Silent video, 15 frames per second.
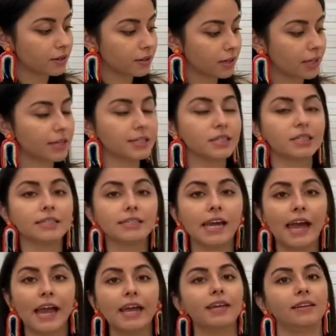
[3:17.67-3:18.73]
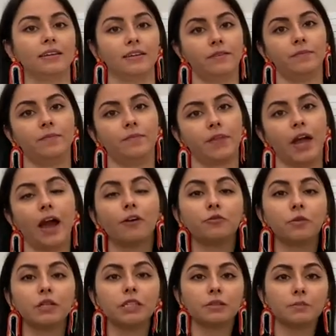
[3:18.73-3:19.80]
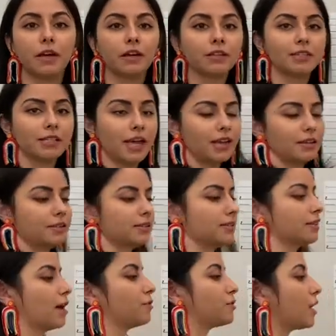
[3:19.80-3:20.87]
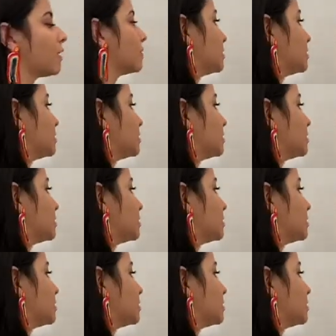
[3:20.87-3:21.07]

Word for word: is 10. How do we spell 10? Sound it out and